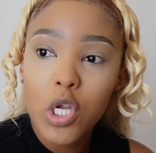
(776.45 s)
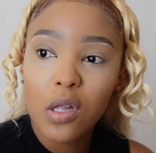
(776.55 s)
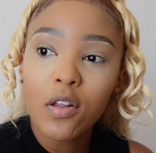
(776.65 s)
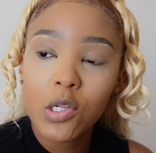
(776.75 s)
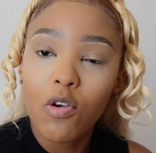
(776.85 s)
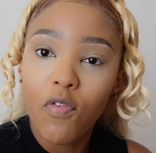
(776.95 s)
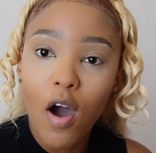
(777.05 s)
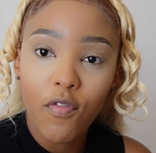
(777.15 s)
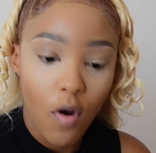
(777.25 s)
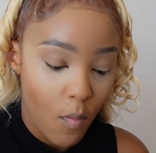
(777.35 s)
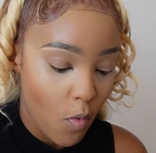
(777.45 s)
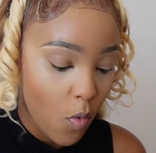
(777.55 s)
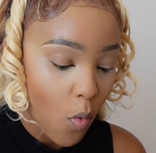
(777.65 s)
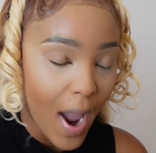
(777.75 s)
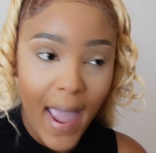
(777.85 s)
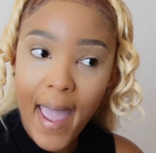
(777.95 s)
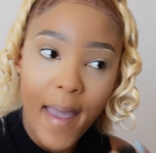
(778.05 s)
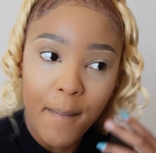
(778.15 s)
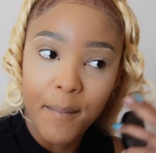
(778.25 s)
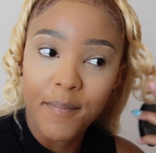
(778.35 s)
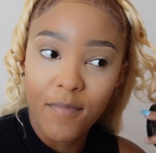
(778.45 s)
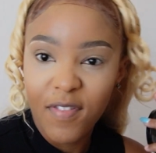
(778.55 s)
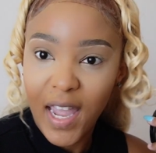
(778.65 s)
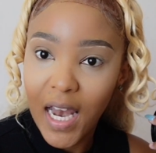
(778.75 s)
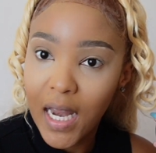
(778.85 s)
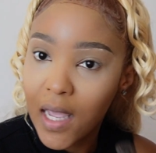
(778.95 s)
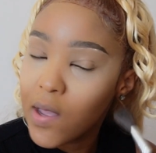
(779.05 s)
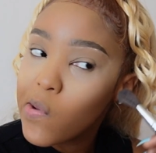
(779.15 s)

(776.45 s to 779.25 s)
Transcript: not too far from who I am, Vele.